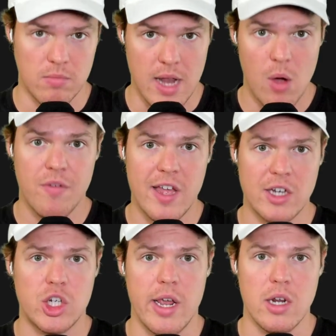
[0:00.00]
Now with that
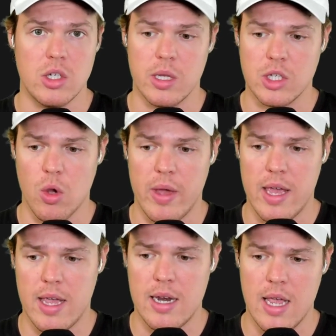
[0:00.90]
change, let's go
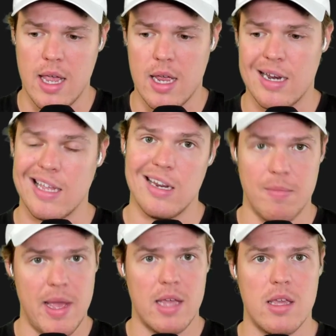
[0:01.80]
ahead and get it back